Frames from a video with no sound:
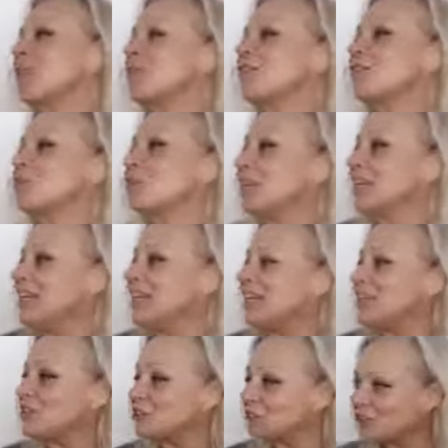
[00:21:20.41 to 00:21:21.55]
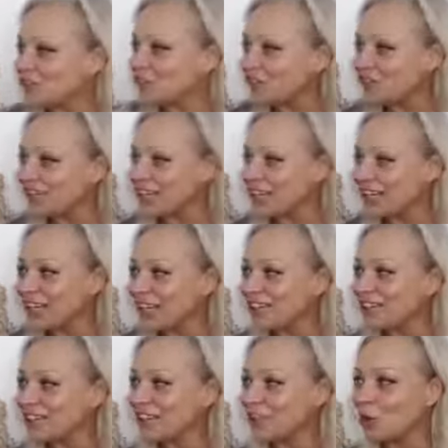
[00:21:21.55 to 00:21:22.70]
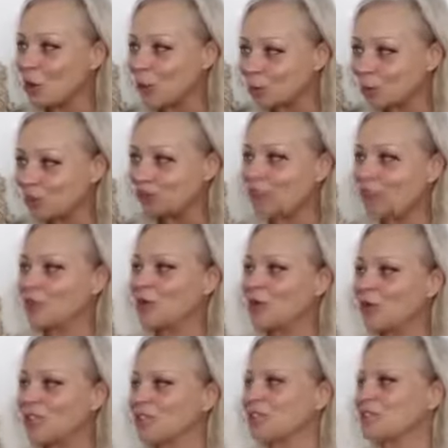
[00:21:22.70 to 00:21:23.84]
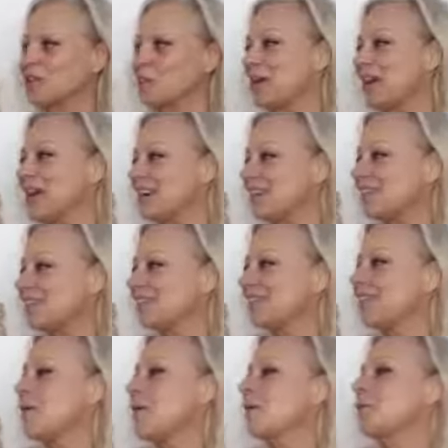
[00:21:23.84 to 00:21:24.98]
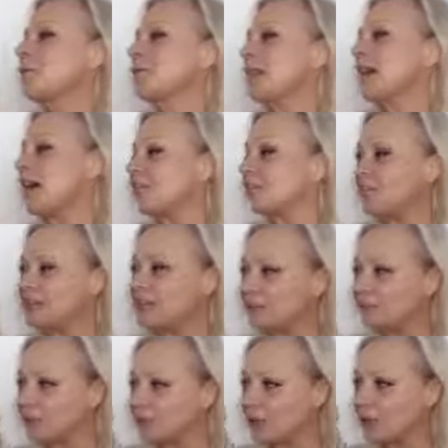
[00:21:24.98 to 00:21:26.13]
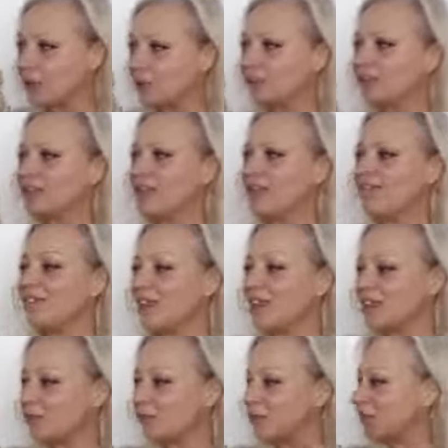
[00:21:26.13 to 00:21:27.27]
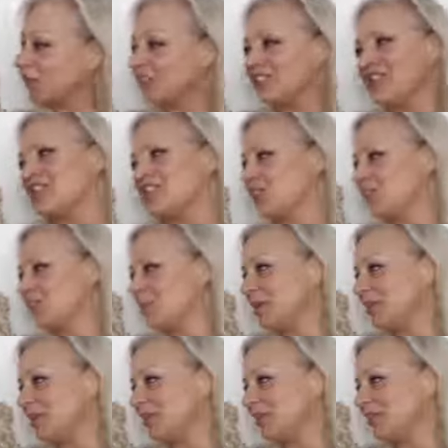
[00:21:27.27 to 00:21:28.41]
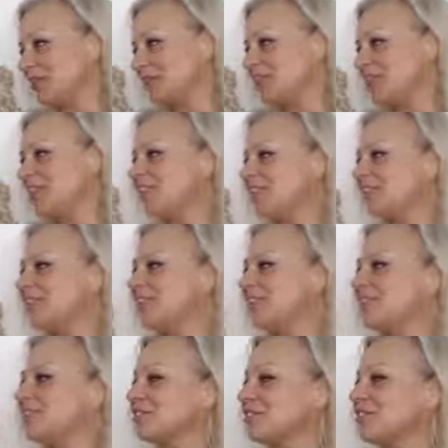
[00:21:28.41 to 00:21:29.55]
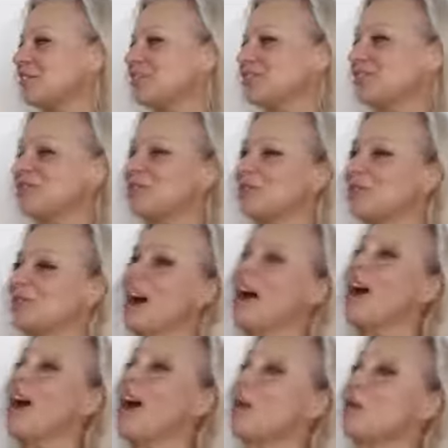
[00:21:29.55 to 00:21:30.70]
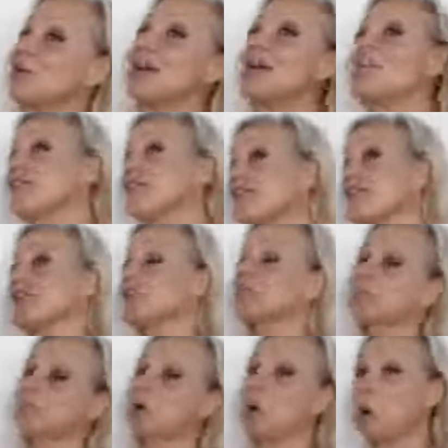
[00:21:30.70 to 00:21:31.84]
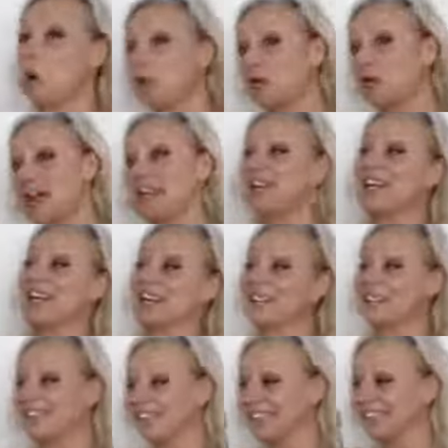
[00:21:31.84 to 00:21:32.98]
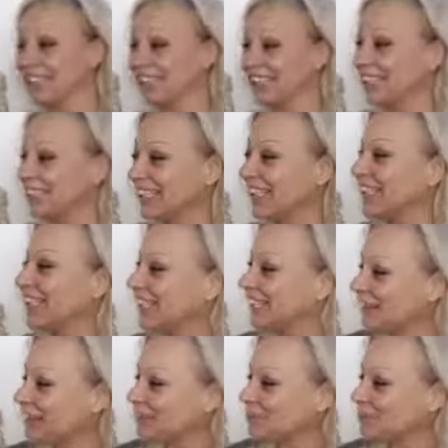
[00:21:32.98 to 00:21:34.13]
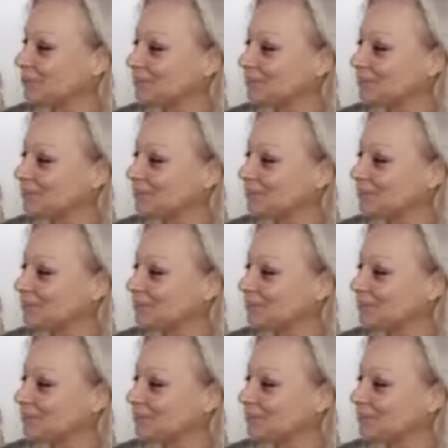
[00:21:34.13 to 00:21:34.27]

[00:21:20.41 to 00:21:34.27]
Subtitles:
So we need to find these hooks that are holding it into place and release those, and then we can easily shift the belief, because then the subconscious goes, okay, fine, all right then. Yeah,